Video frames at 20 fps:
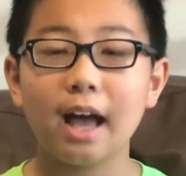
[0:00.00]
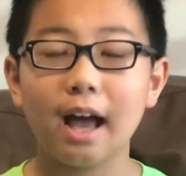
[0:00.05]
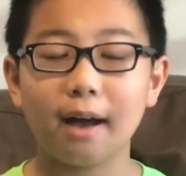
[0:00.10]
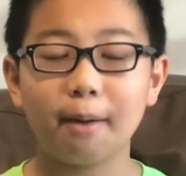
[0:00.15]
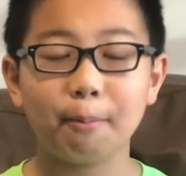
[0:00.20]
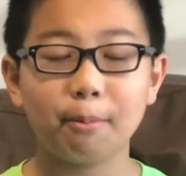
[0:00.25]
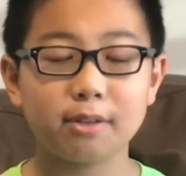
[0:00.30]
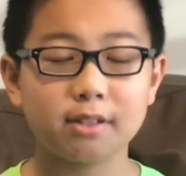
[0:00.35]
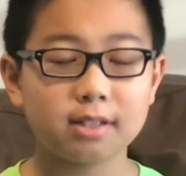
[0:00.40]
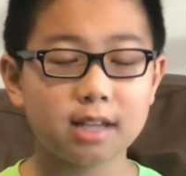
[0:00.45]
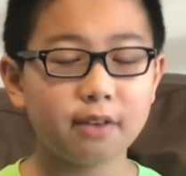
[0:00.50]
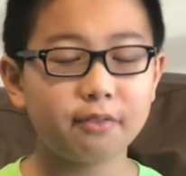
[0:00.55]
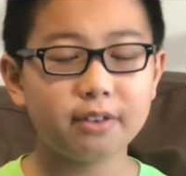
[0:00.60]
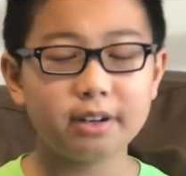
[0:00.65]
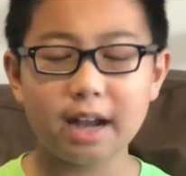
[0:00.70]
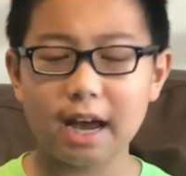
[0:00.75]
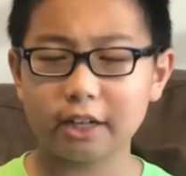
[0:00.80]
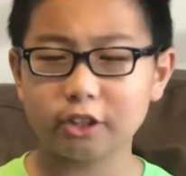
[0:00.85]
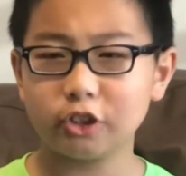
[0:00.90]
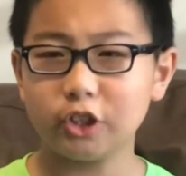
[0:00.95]
Seven
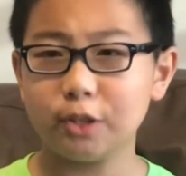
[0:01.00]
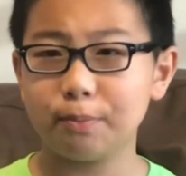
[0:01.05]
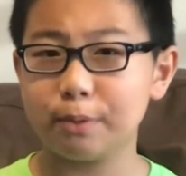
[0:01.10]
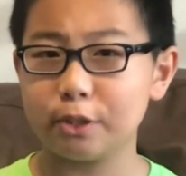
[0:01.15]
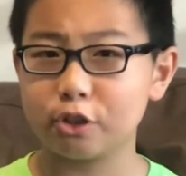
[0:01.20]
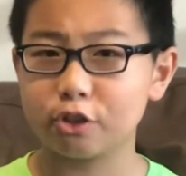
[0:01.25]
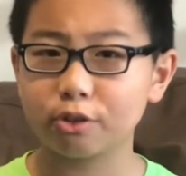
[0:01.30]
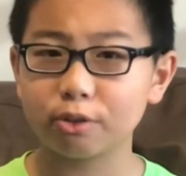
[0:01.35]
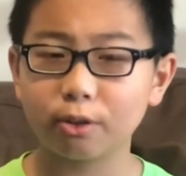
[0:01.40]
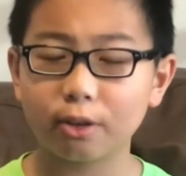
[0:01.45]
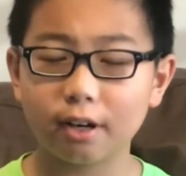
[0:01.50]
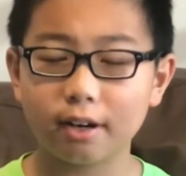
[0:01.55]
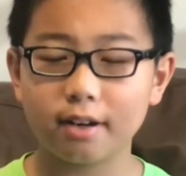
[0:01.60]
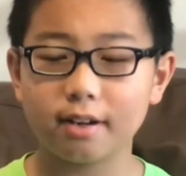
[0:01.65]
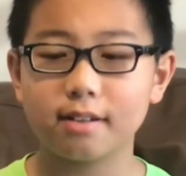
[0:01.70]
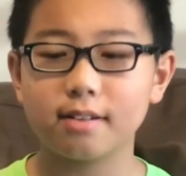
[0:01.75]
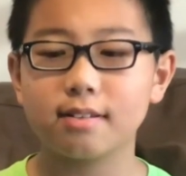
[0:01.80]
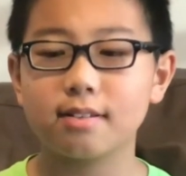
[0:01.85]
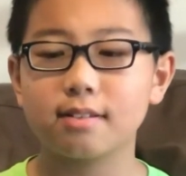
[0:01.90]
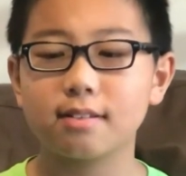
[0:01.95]
actually
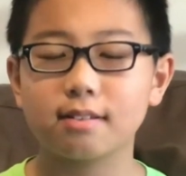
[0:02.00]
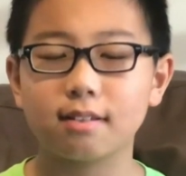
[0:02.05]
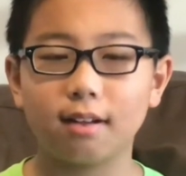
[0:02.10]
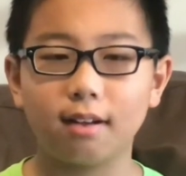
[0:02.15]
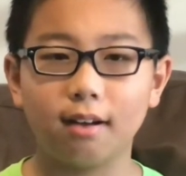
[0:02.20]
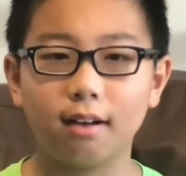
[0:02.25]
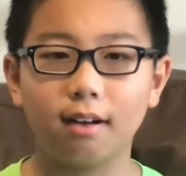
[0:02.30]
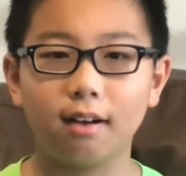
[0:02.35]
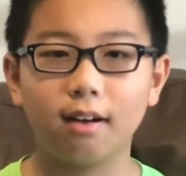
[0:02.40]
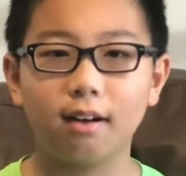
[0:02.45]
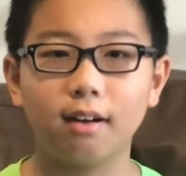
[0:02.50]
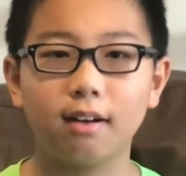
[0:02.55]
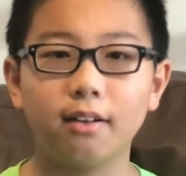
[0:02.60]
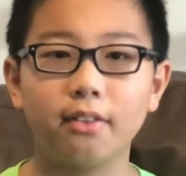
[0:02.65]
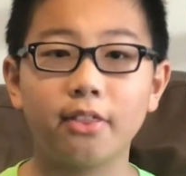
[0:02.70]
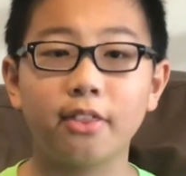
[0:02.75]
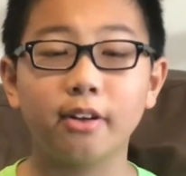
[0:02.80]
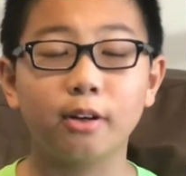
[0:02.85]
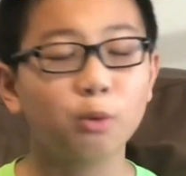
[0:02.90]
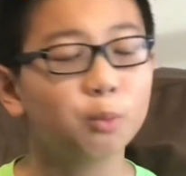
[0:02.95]
betrays
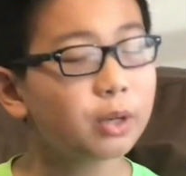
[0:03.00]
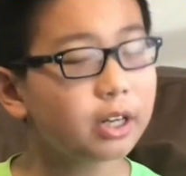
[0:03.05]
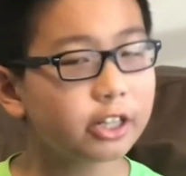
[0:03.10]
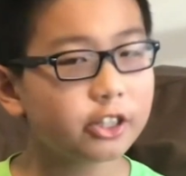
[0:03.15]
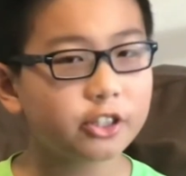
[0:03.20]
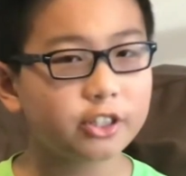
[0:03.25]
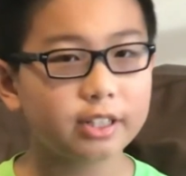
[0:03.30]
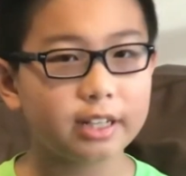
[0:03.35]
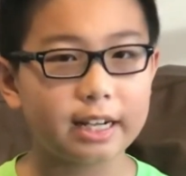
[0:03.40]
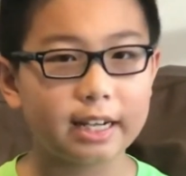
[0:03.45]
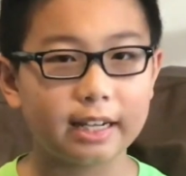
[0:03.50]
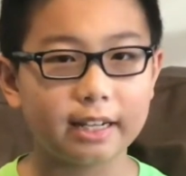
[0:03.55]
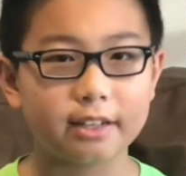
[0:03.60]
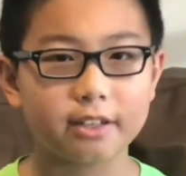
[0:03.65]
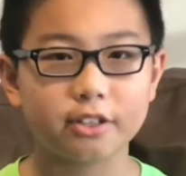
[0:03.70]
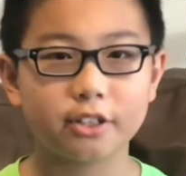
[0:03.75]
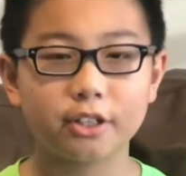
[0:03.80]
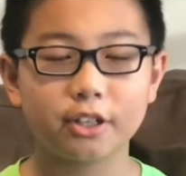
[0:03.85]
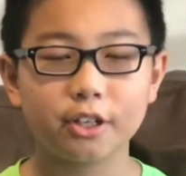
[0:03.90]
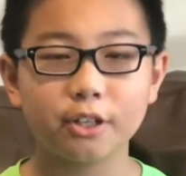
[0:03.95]
the witch and
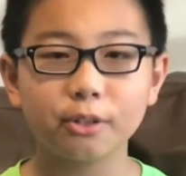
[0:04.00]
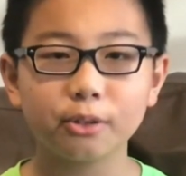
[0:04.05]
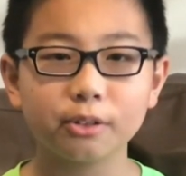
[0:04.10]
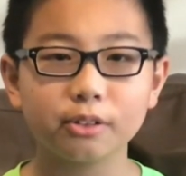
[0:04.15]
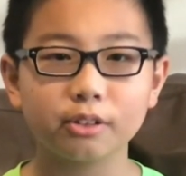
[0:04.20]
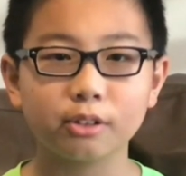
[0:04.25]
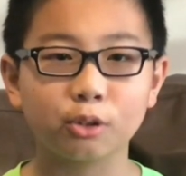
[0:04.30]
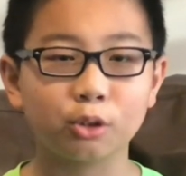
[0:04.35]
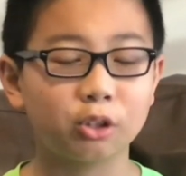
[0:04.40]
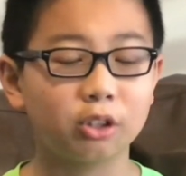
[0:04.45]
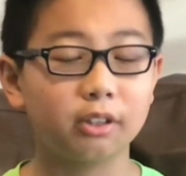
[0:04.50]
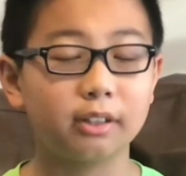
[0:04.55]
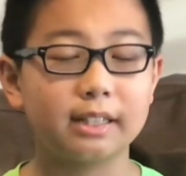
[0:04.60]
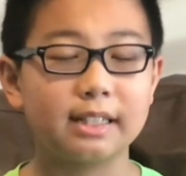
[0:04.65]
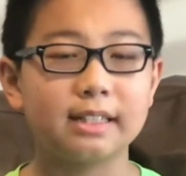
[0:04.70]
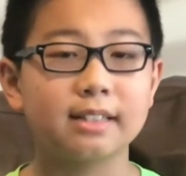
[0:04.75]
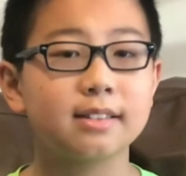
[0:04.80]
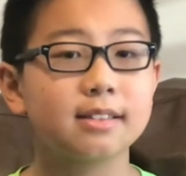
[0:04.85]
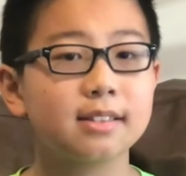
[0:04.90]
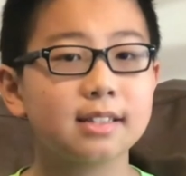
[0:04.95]

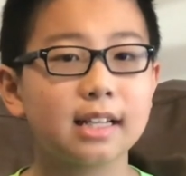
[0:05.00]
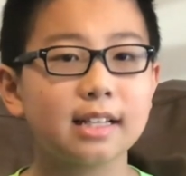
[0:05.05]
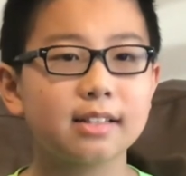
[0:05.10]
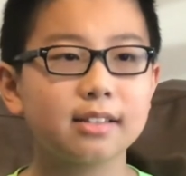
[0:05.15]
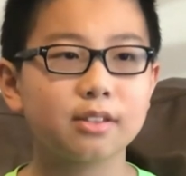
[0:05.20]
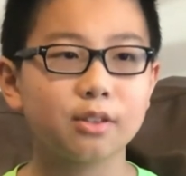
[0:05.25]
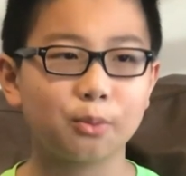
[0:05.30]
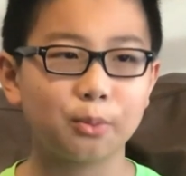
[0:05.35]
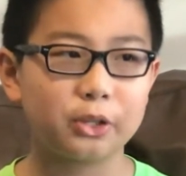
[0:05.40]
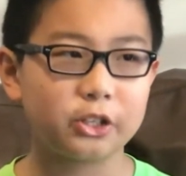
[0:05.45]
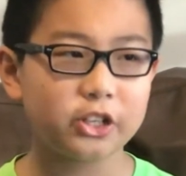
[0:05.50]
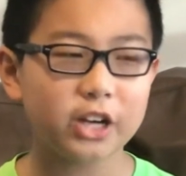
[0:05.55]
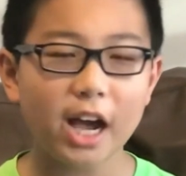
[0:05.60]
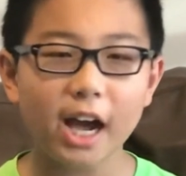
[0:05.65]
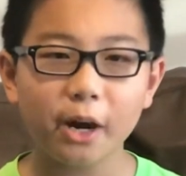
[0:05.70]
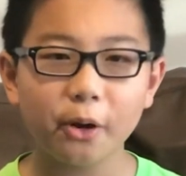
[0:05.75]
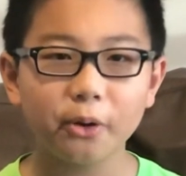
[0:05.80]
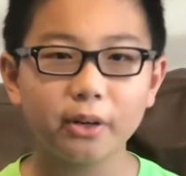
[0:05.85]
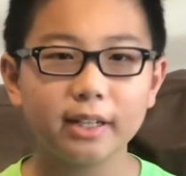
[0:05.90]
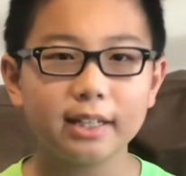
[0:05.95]
sends the witch
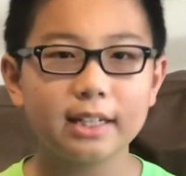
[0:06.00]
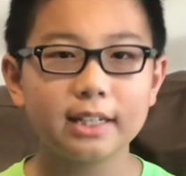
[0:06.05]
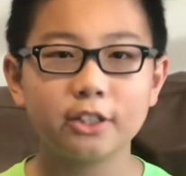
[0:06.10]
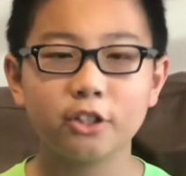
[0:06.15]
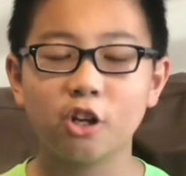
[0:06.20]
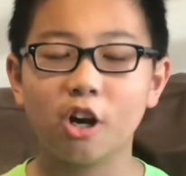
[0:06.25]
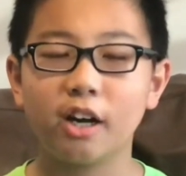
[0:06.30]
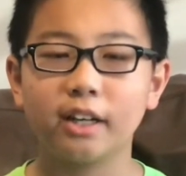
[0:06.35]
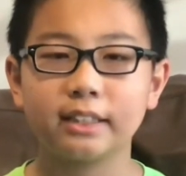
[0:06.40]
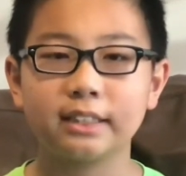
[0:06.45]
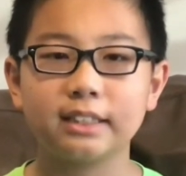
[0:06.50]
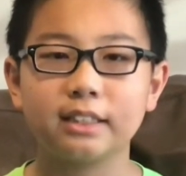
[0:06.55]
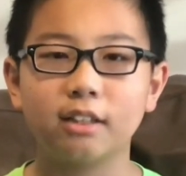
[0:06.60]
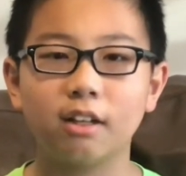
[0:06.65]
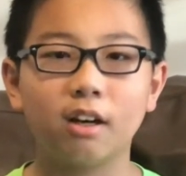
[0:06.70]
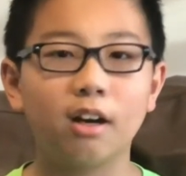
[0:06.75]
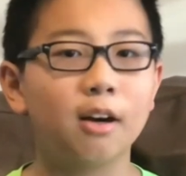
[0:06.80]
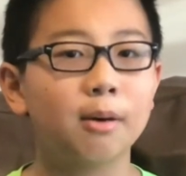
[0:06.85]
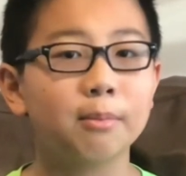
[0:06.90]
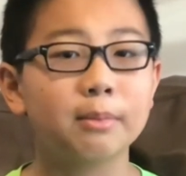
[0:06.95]
out, not
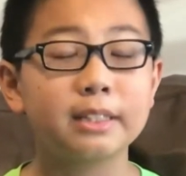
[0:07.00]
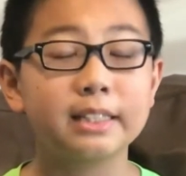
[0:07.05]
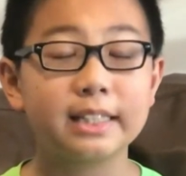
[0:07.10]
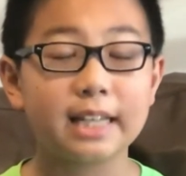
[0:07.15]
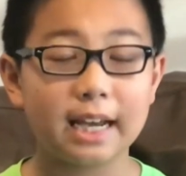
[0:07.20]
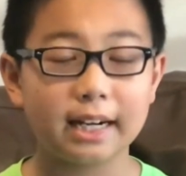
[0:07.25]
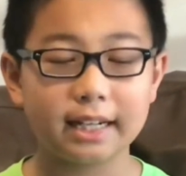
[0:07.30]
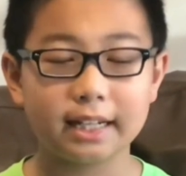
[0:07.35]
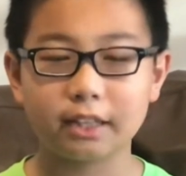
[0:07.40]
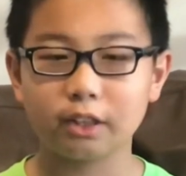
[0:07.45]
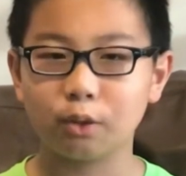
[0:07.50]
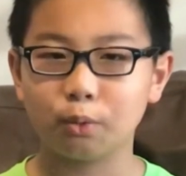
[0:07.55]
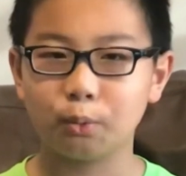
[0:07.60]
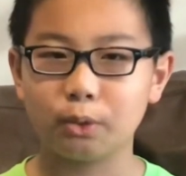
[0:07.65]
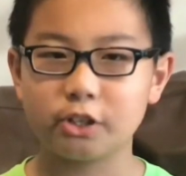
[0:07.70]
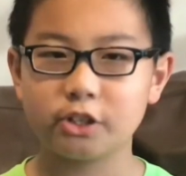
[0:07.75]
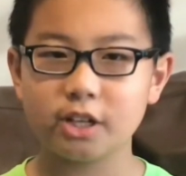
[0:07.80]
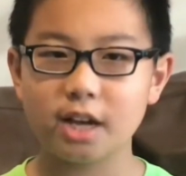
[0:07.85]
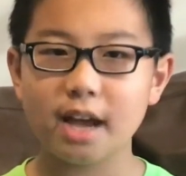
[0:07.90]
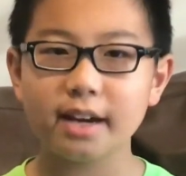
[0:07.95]
getting the witch
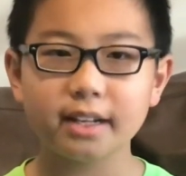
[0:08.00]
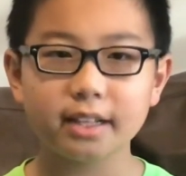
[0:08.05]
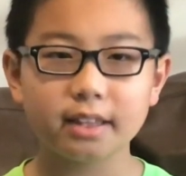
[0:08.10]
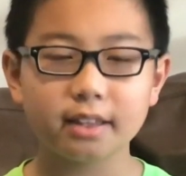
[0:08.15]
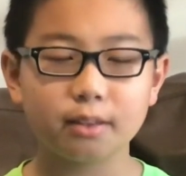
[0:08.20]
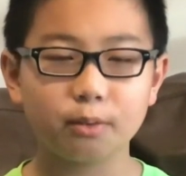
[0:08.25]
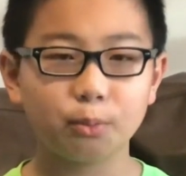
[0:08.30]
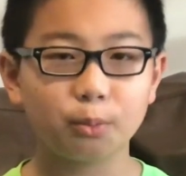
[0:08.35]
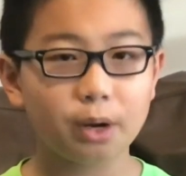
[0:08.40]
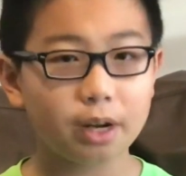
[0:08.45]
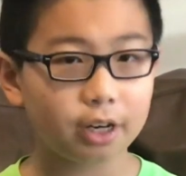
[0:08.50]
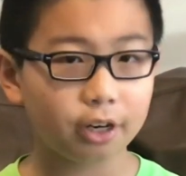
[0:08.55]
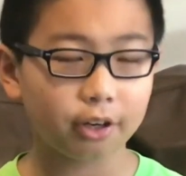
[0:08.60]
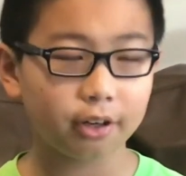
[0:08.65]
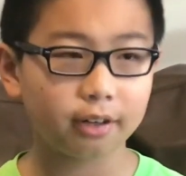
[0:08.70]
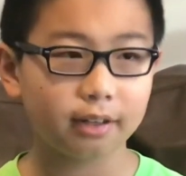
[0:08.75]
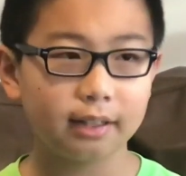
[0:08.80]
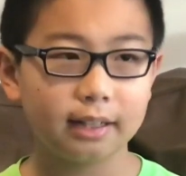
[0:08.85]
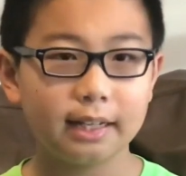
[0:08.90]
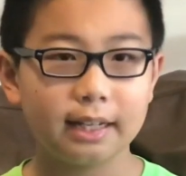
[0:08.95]
anywhere.